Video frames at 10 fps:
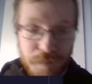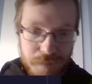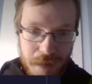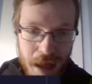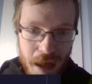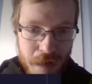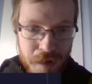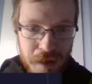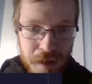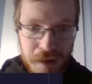have
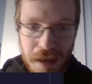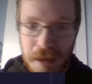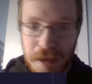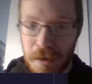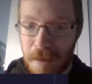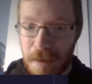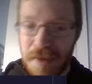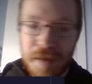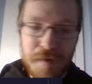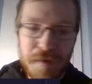it in competitive.
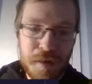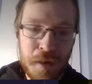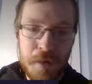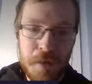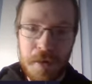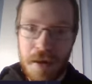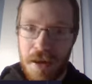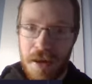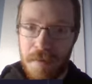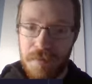So uh,
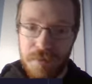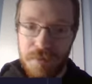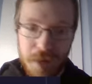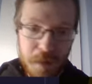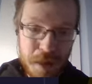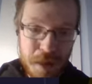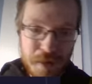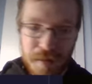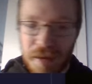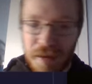be interesting to
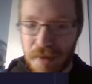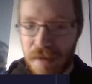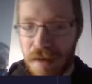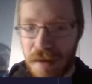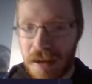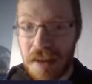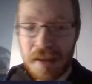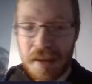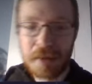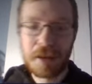see if any India
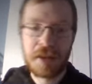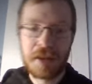locations